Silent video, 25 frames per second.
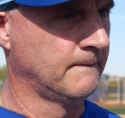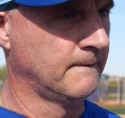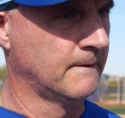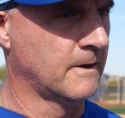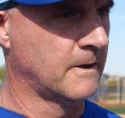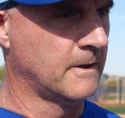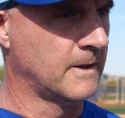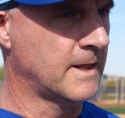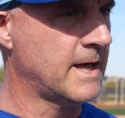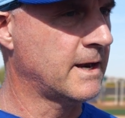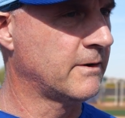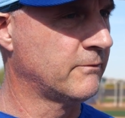
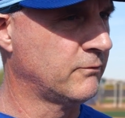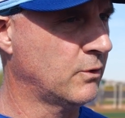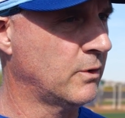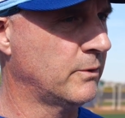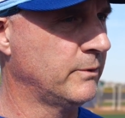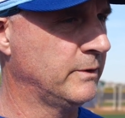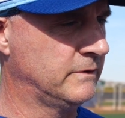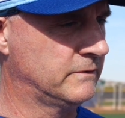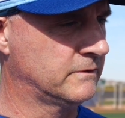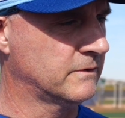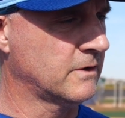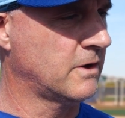A lot of
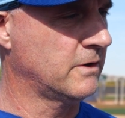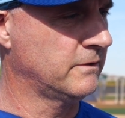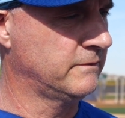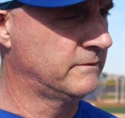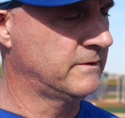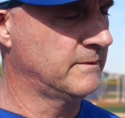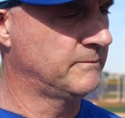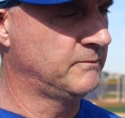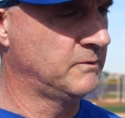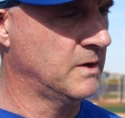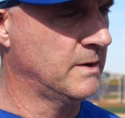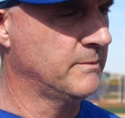what we saw in
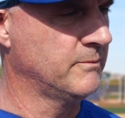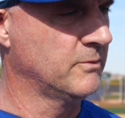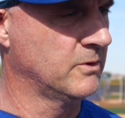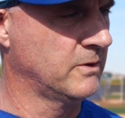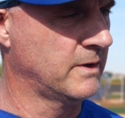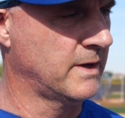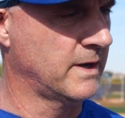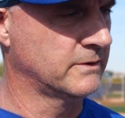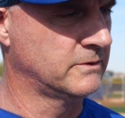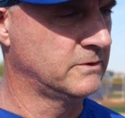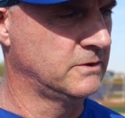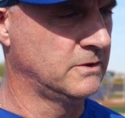September
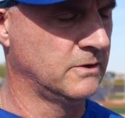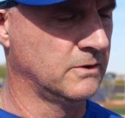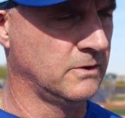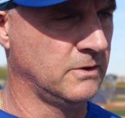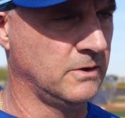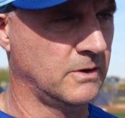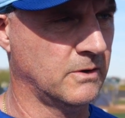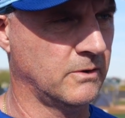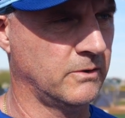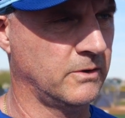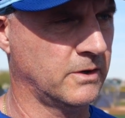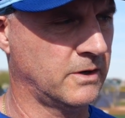last
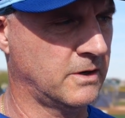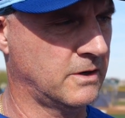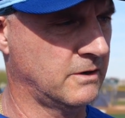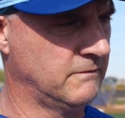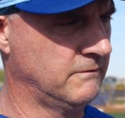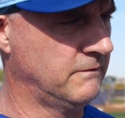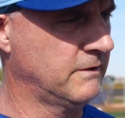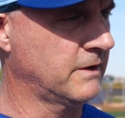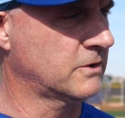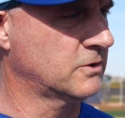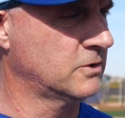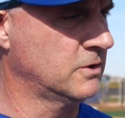year, the
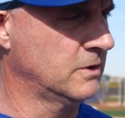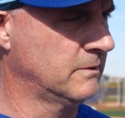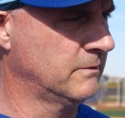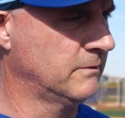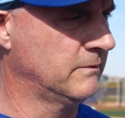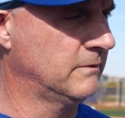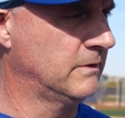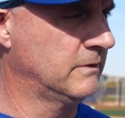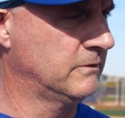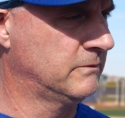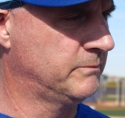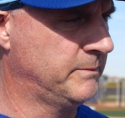conviction
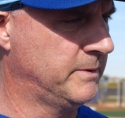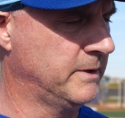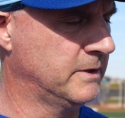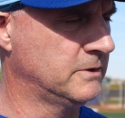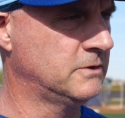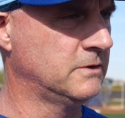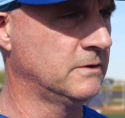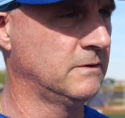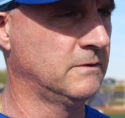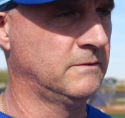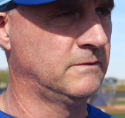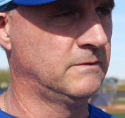with his
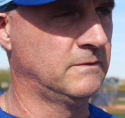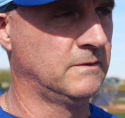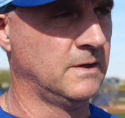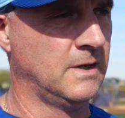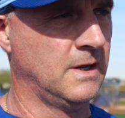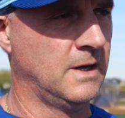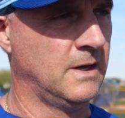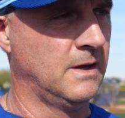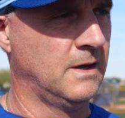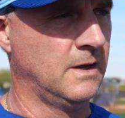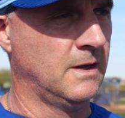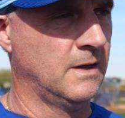pitches.
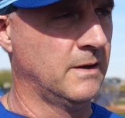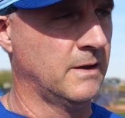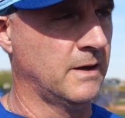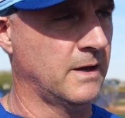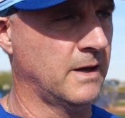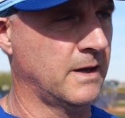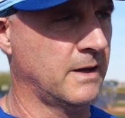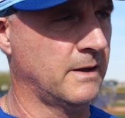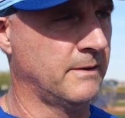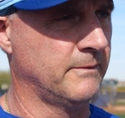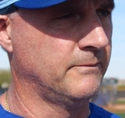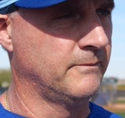
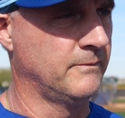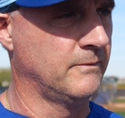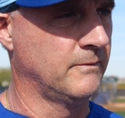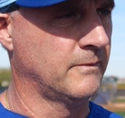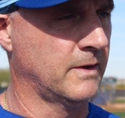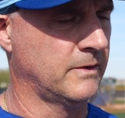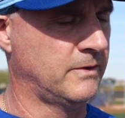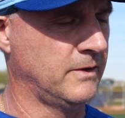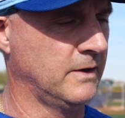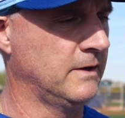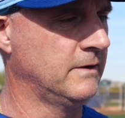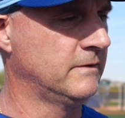I
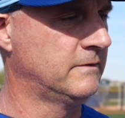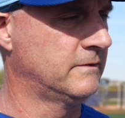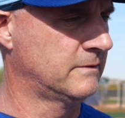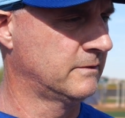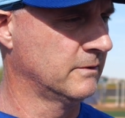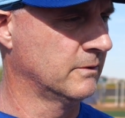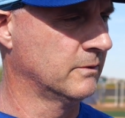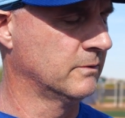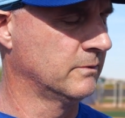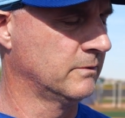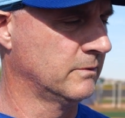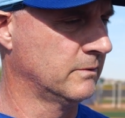think he's
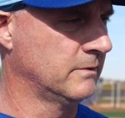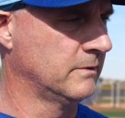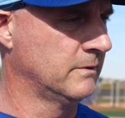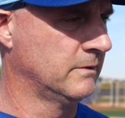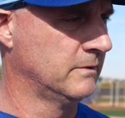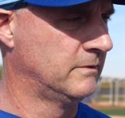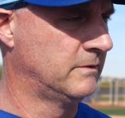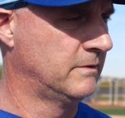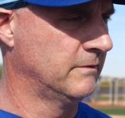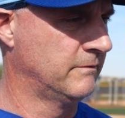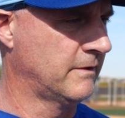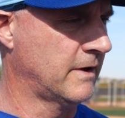still
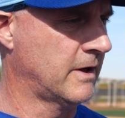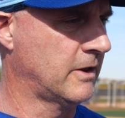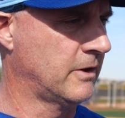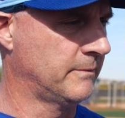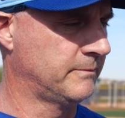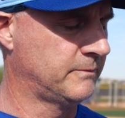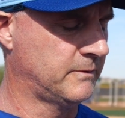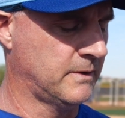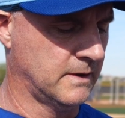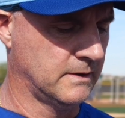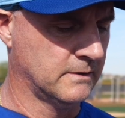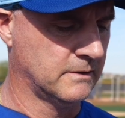
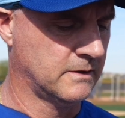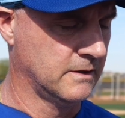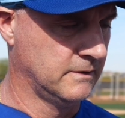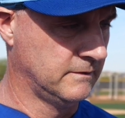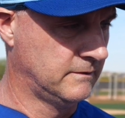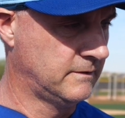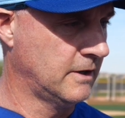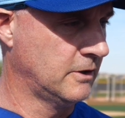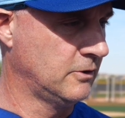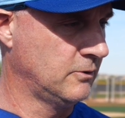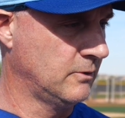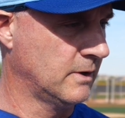developed and
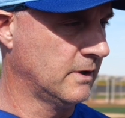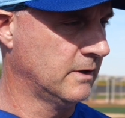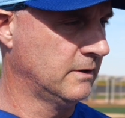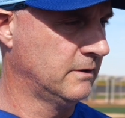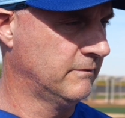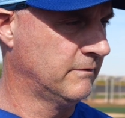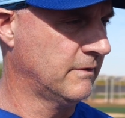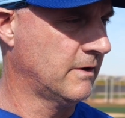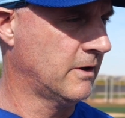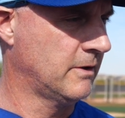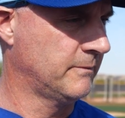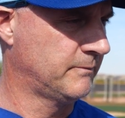continuing to
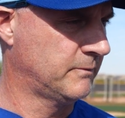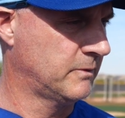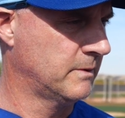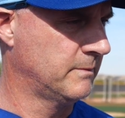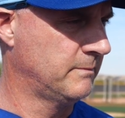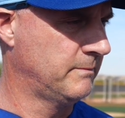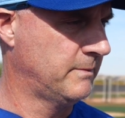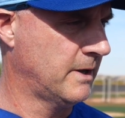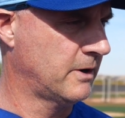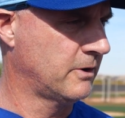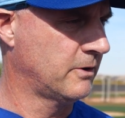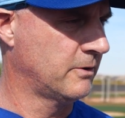develop the
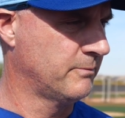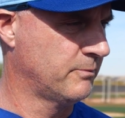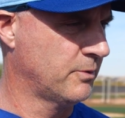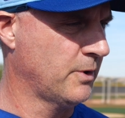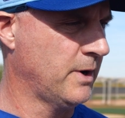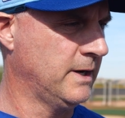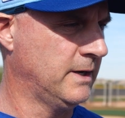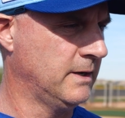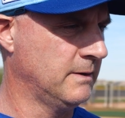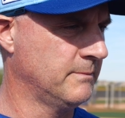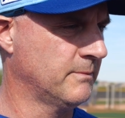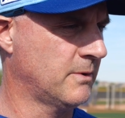better
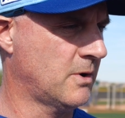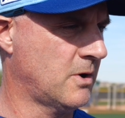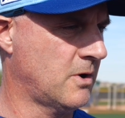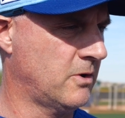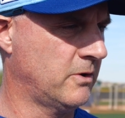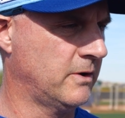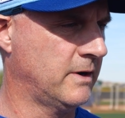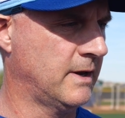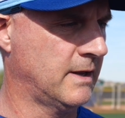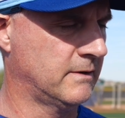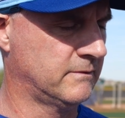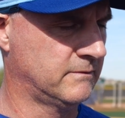breaking
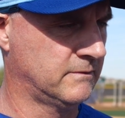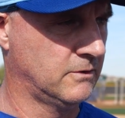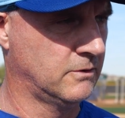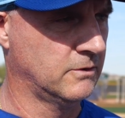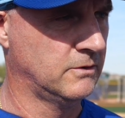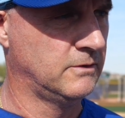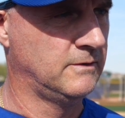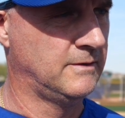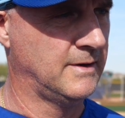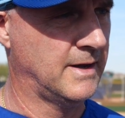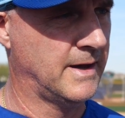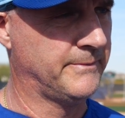ball. It has
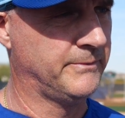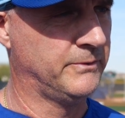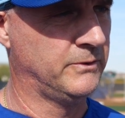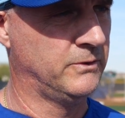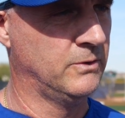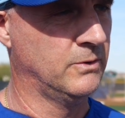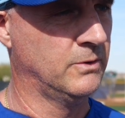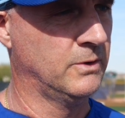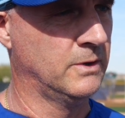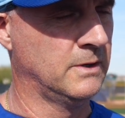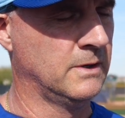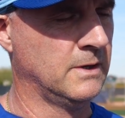good depth
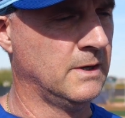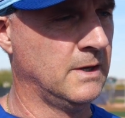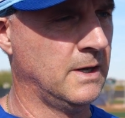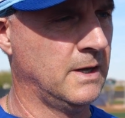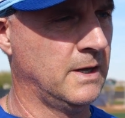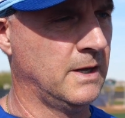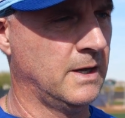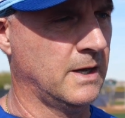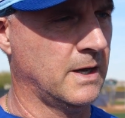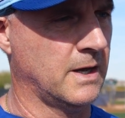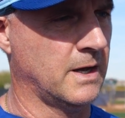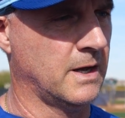to it.
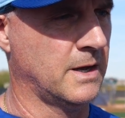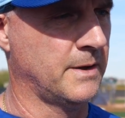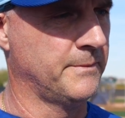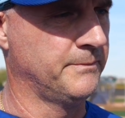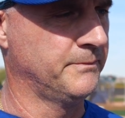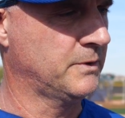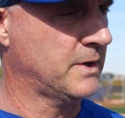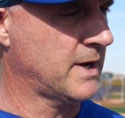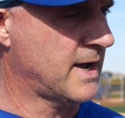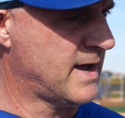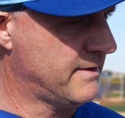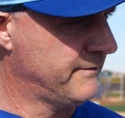
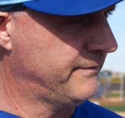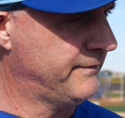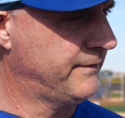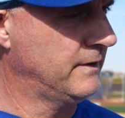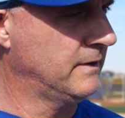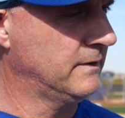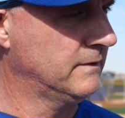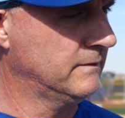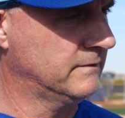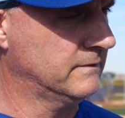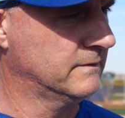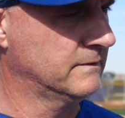
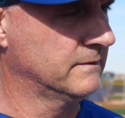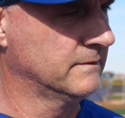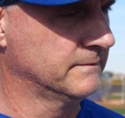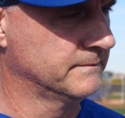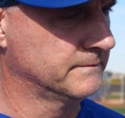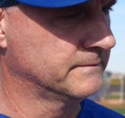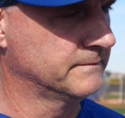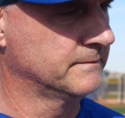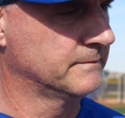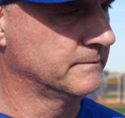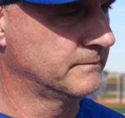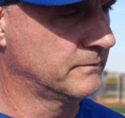Confidence,
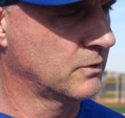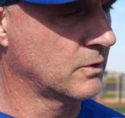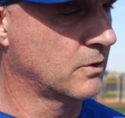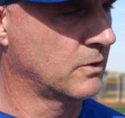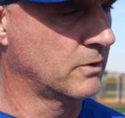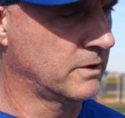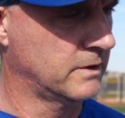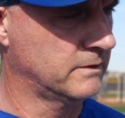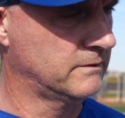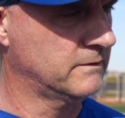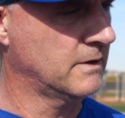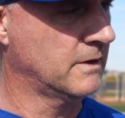
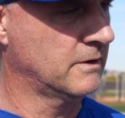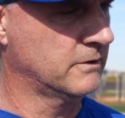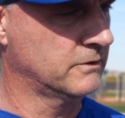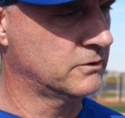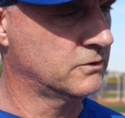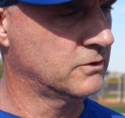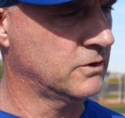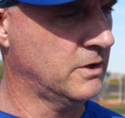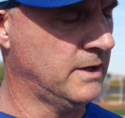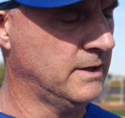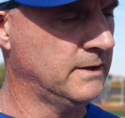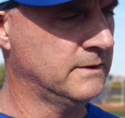throwing a ton of
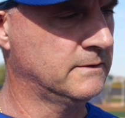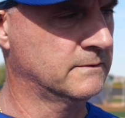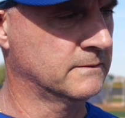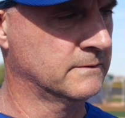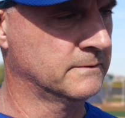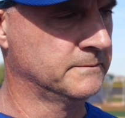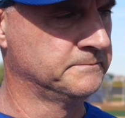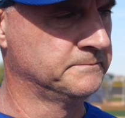strikes.